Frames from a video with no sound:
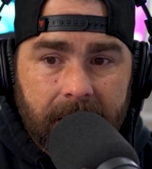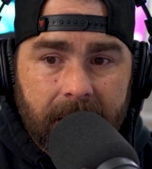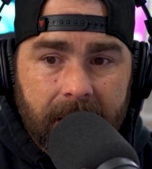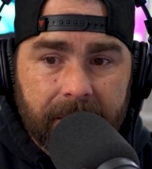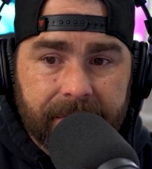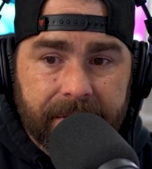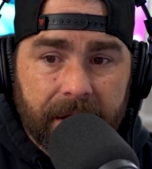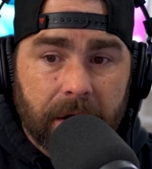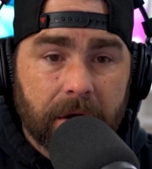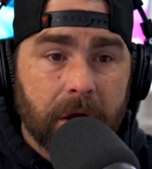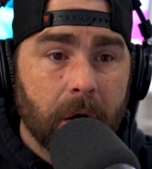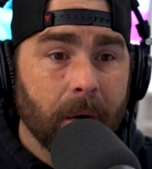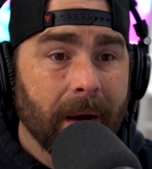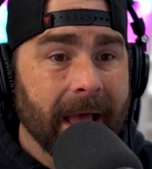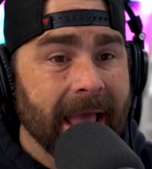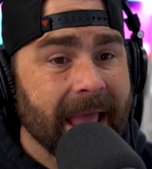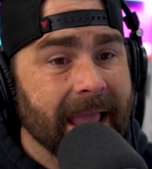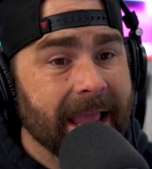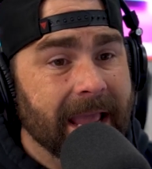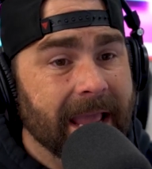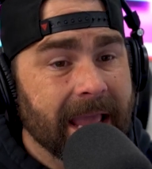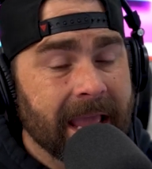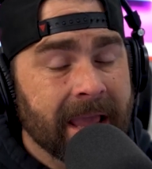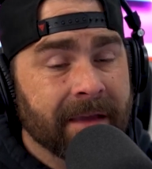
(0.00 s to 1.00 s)
they'll go,
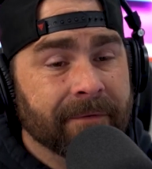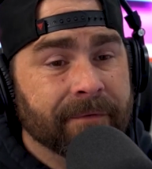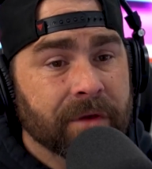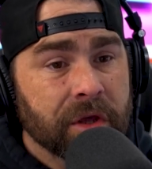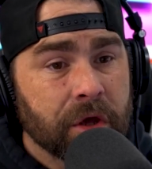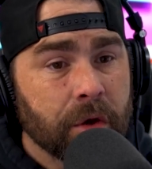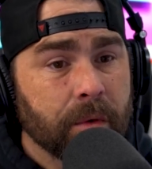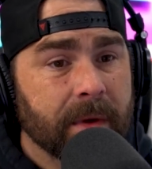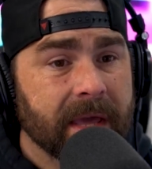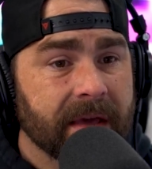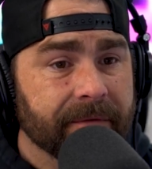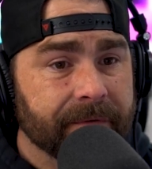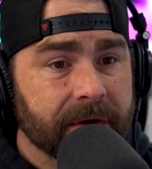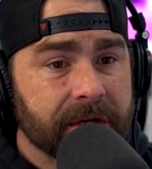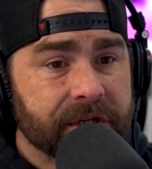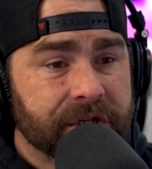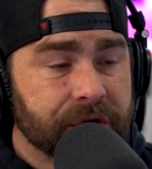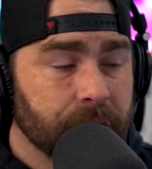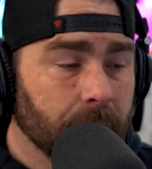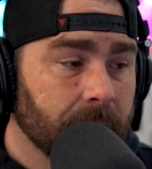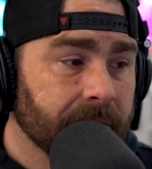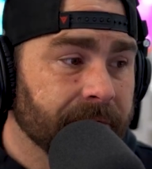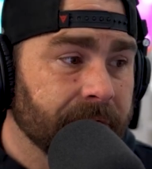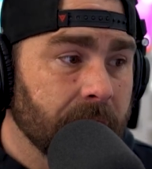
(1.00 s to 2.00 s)
hey, if you give us
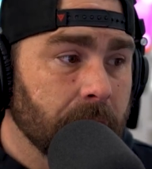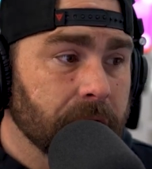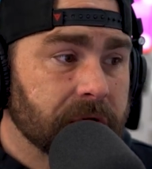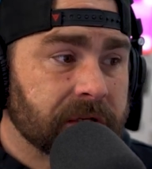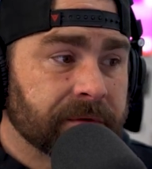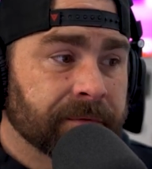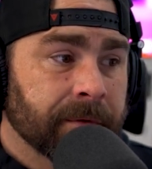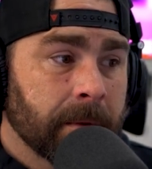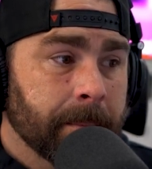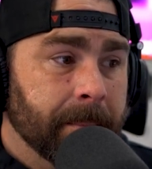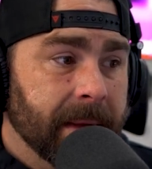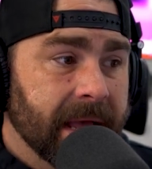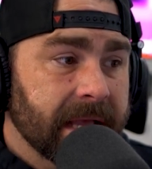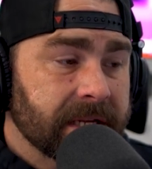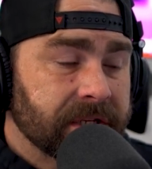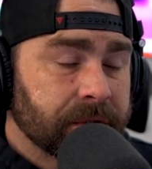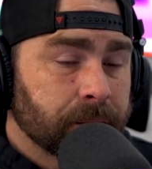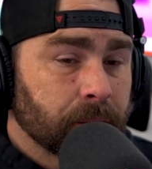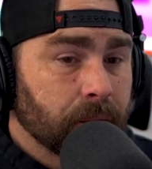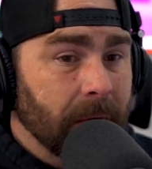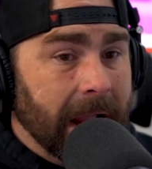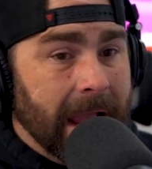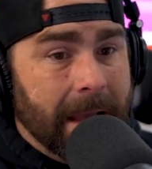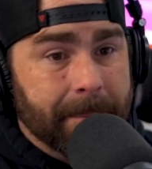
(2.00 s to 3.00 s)
your votes for best
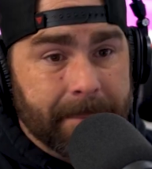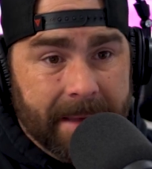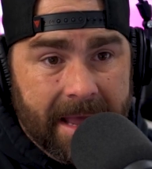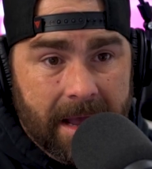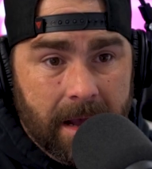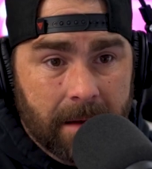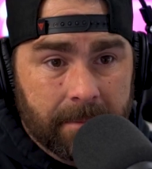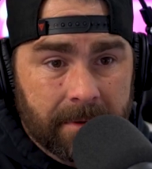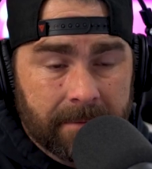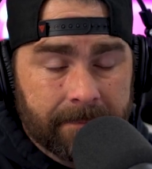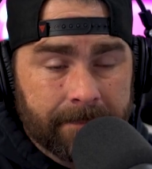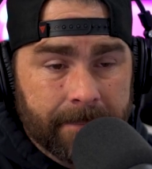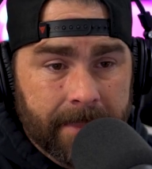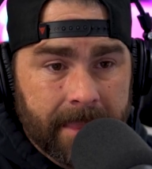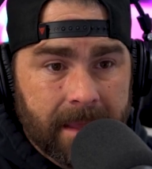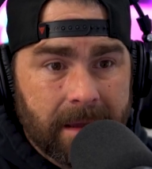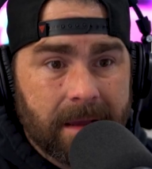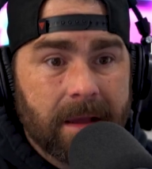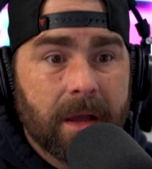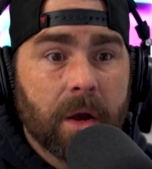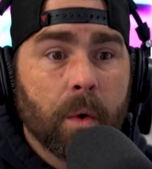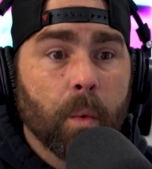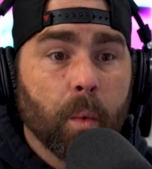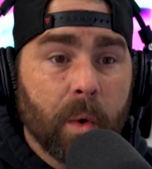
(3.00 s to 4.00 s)
rap album,
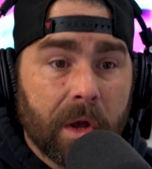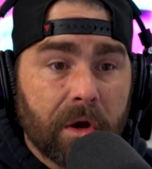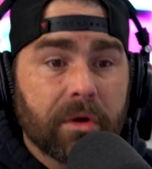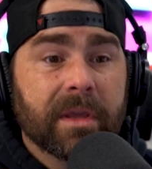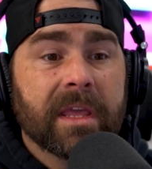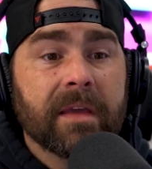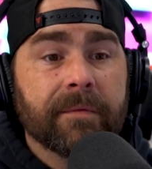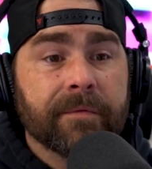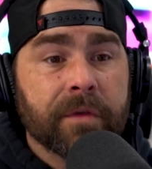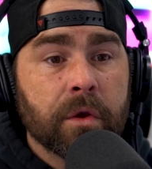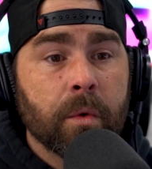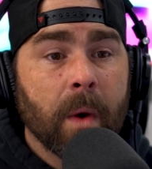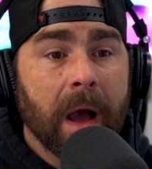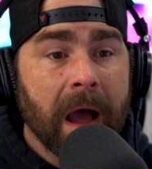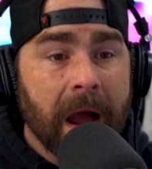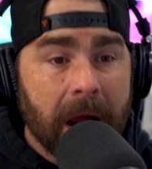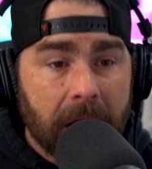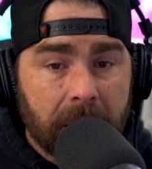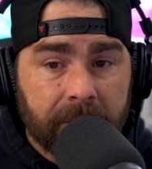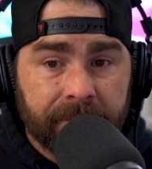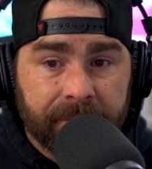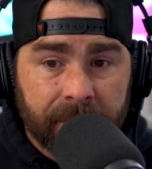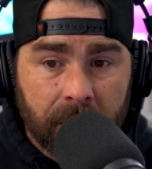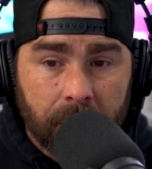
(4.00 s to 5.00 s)
we'll give you
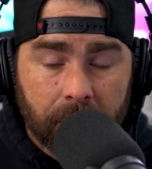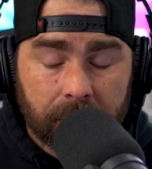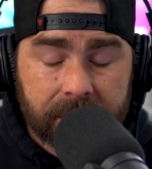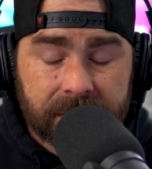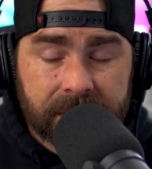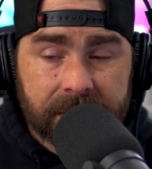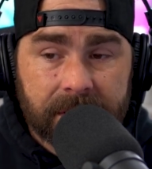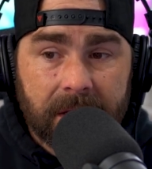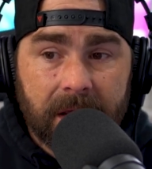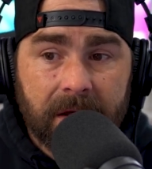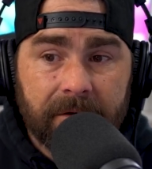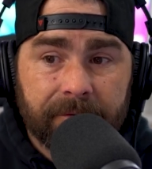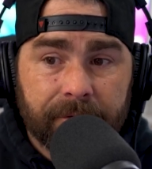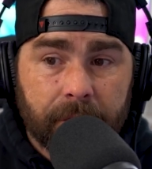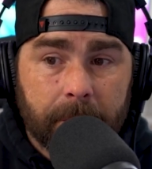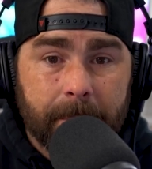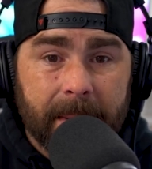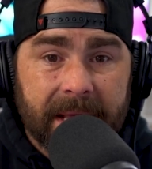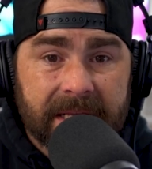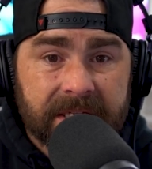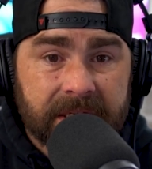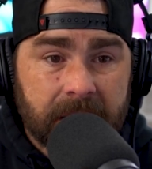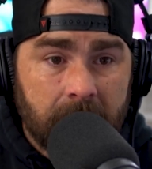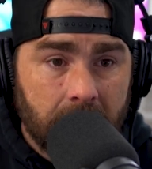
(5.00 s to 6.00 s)
our votes for
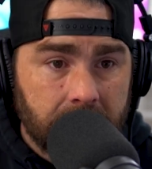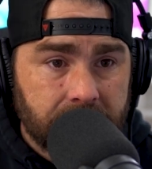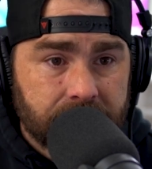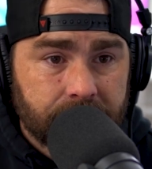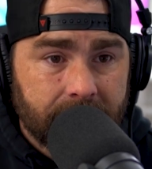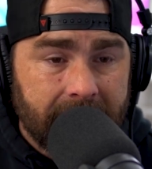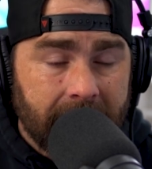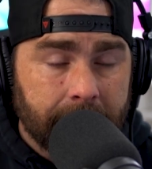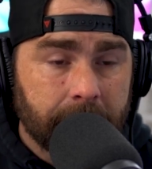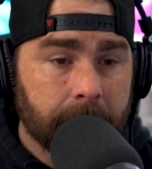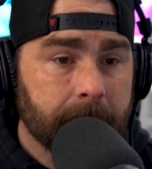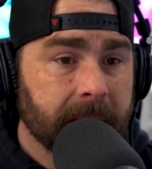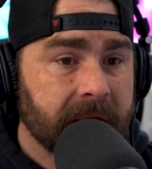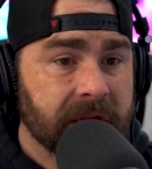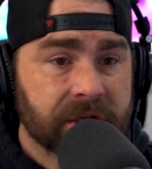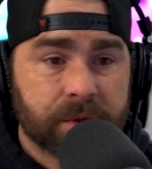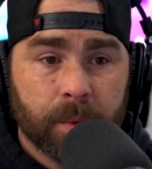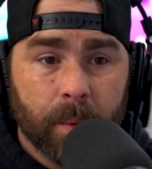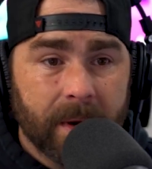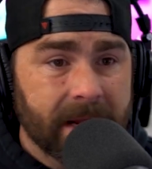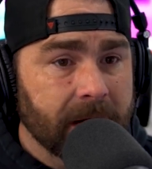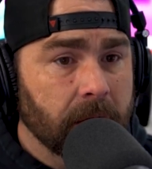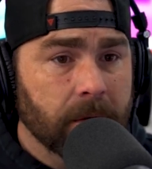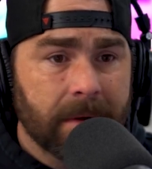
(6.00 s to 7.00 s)
best country album because
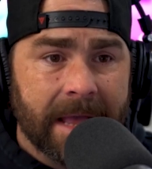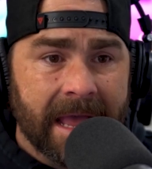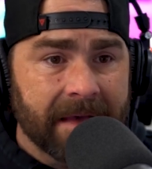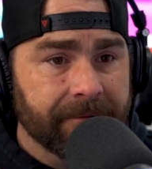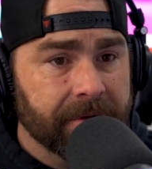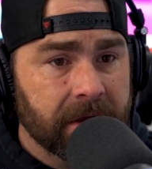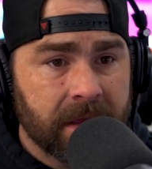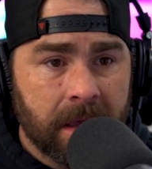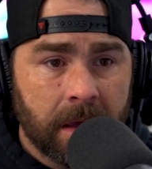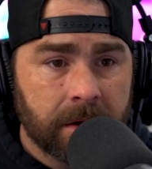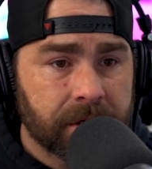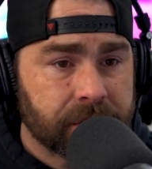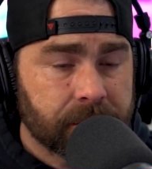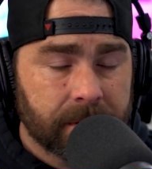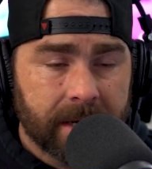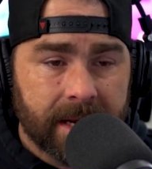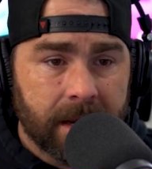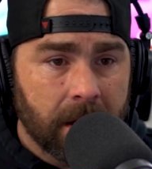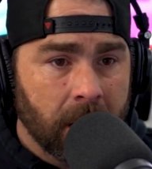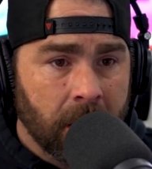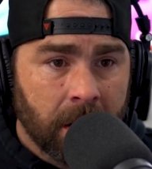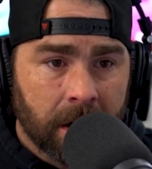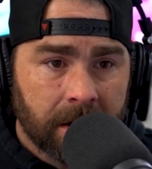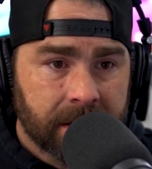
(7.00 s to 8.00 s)
we don't have a country
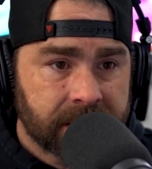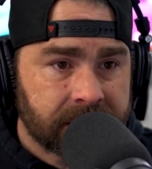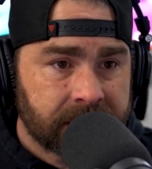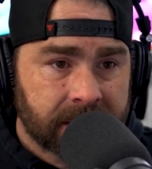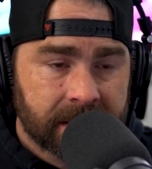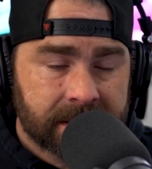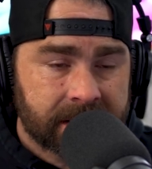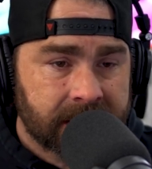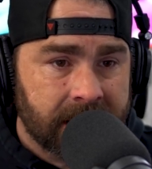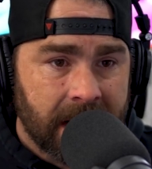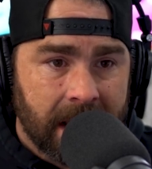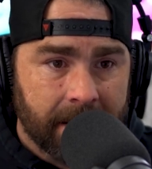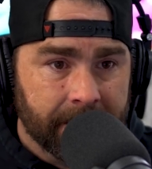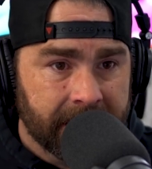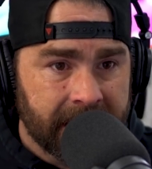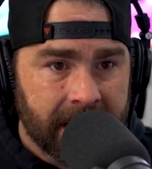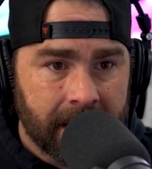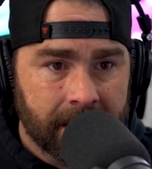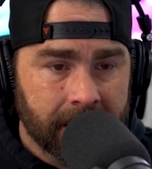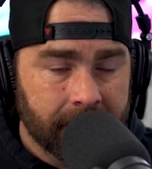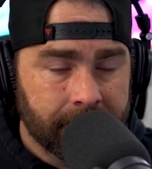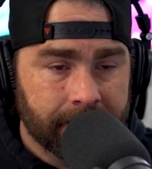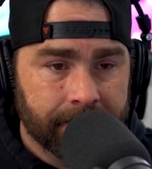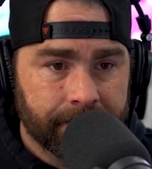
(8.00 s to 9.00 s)
artist that's
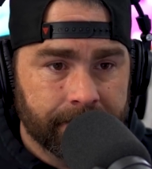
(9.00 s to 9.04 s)
nominated.